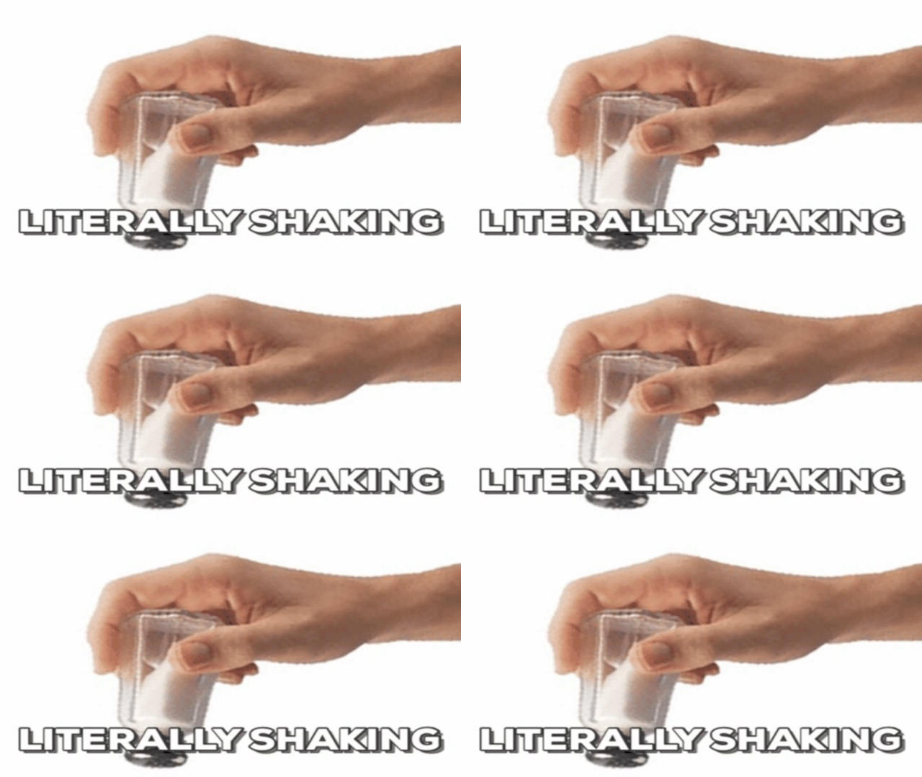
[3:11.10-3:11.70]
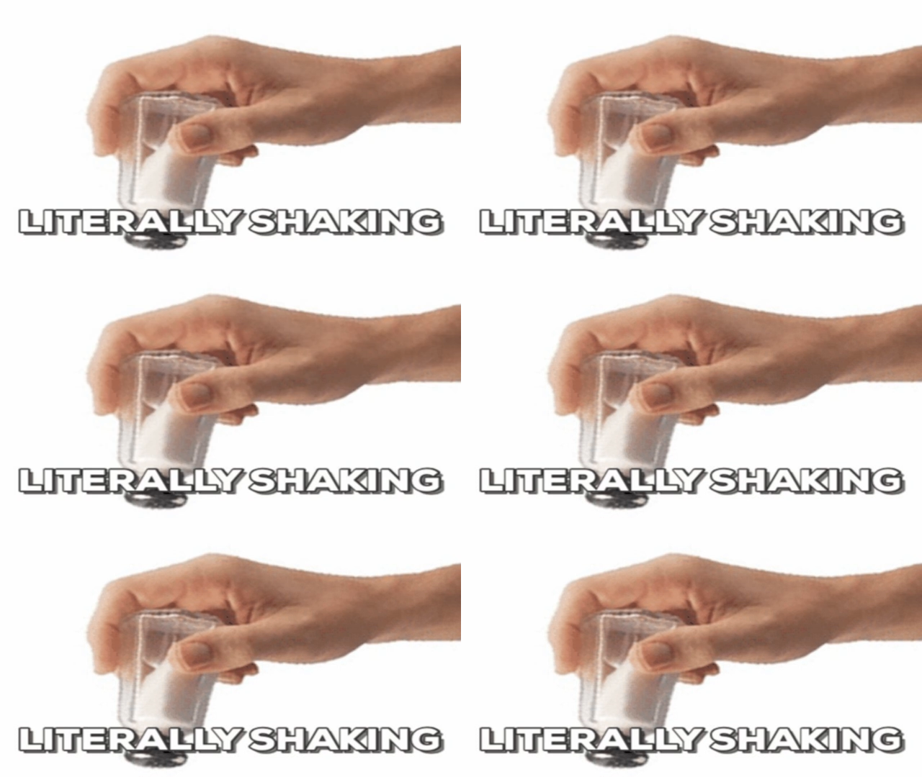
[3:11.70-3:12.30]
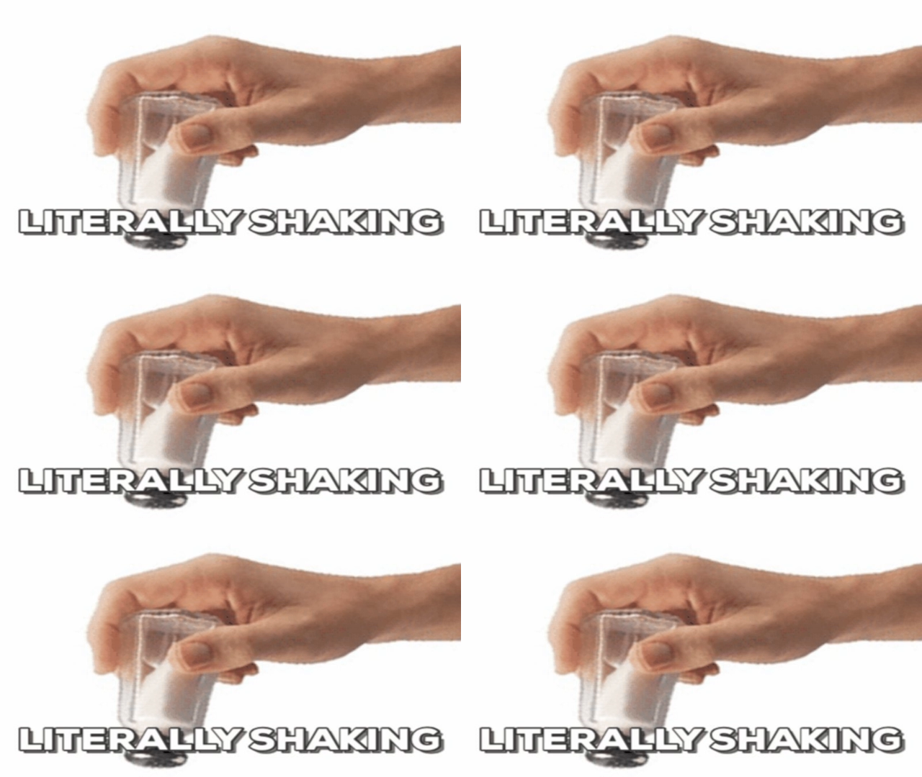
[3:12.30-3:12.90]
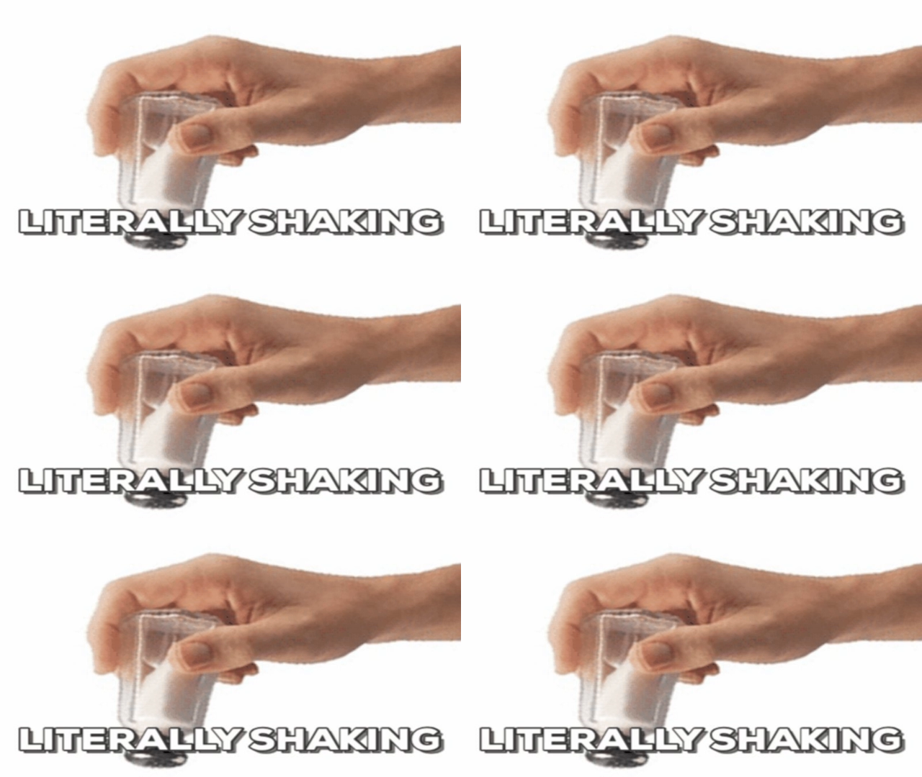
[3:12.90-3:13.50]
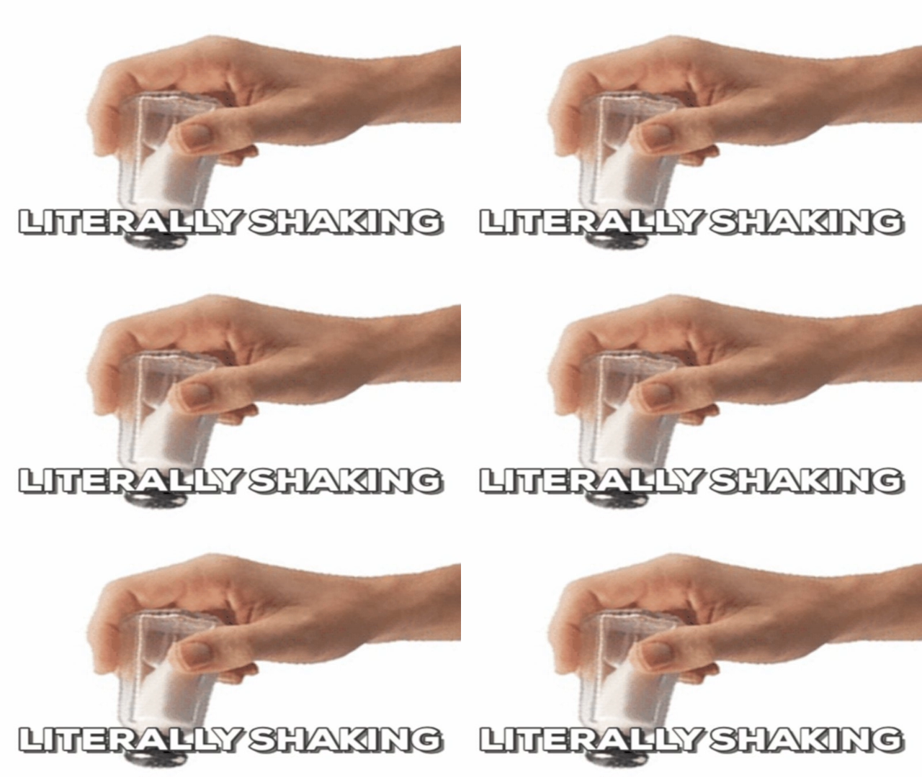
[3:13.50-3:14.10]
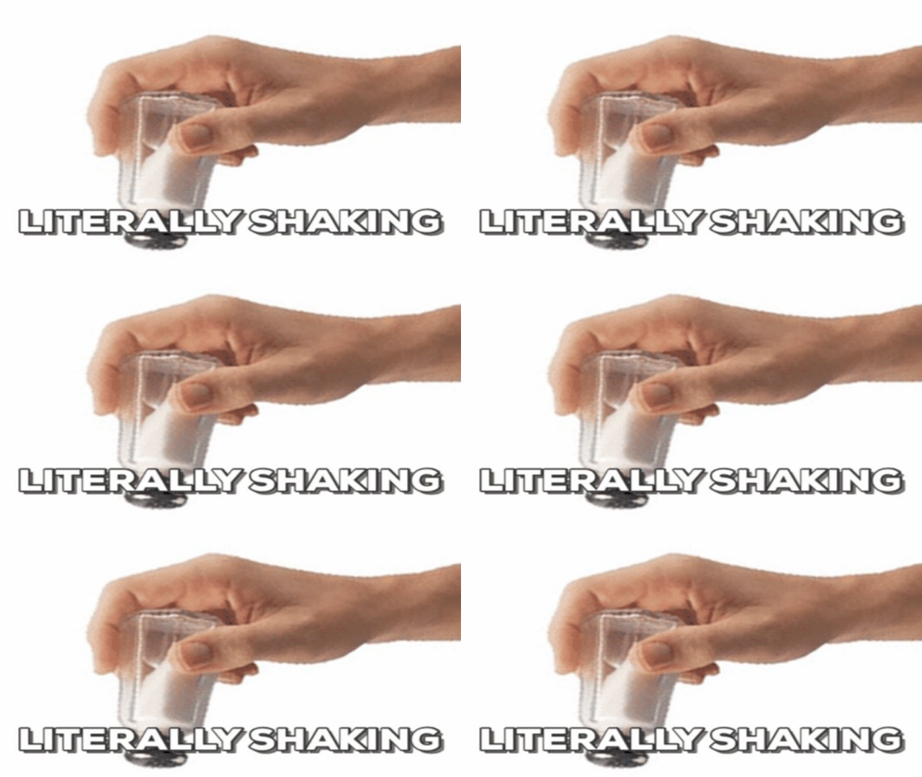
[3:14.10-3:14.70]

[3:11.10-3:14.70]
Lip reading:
No face is visible, so there are no lips to read.